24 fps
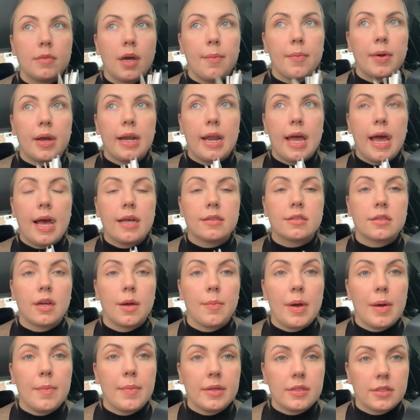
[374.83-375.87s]
I'm gonna ask her
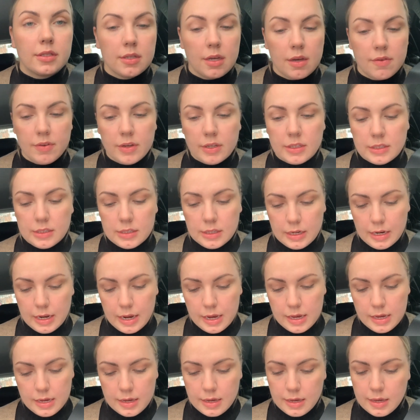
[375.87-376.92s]
about my cervix
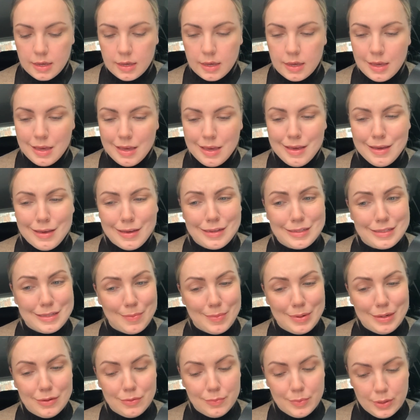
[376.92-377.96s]
today because I'm
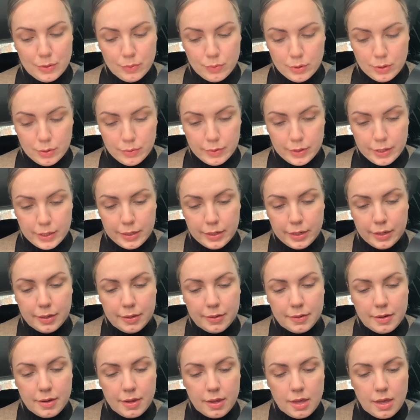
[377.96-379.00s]
a little bit worried
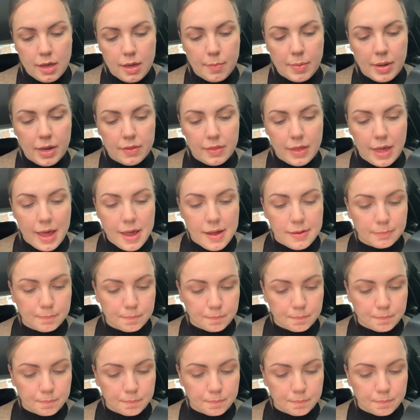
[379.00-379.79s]
about that.